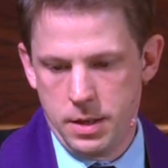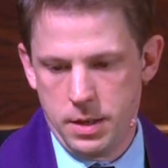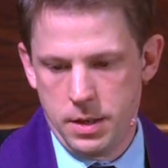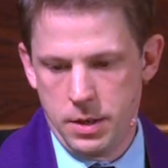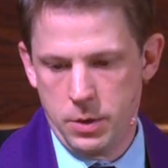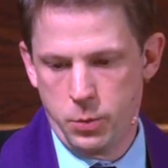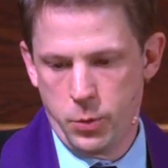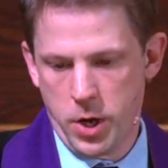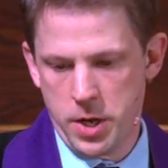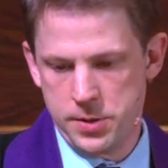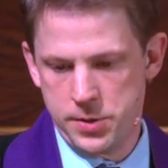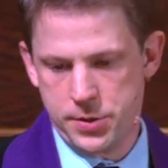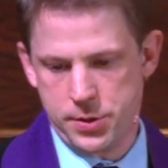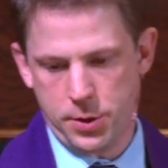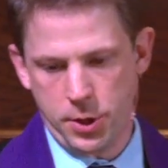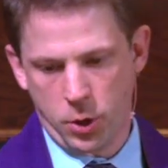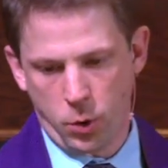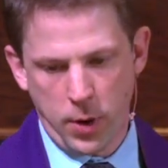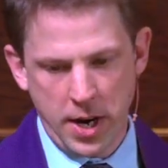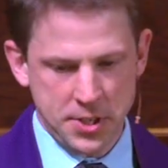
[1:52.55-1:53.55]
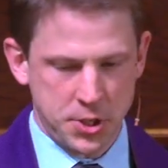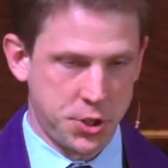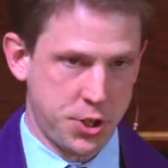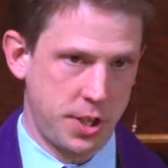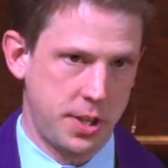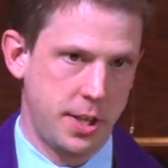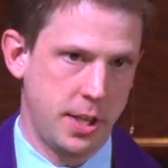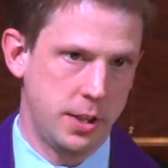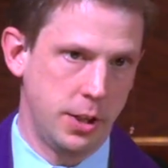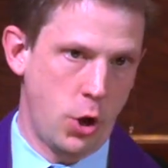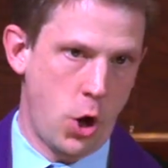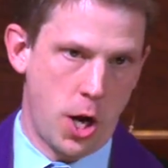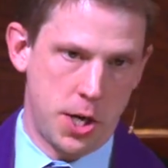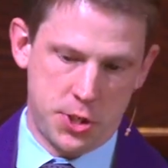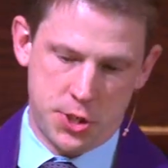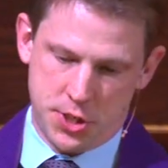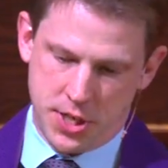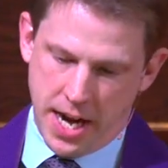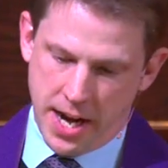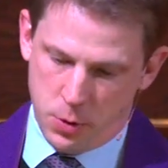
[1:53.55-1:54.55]
It was the question that
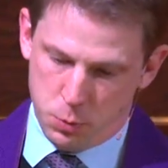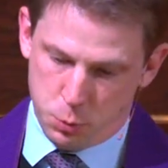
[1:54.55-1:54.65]
launched a